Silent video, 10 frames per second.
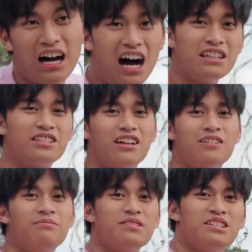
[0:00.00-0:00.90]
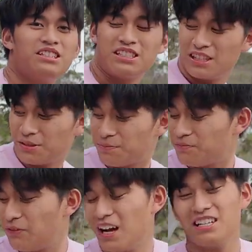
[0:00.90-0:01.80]
answer to the
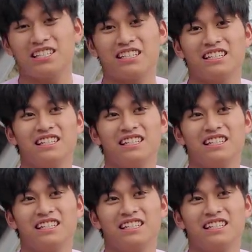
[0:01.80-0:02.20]
fast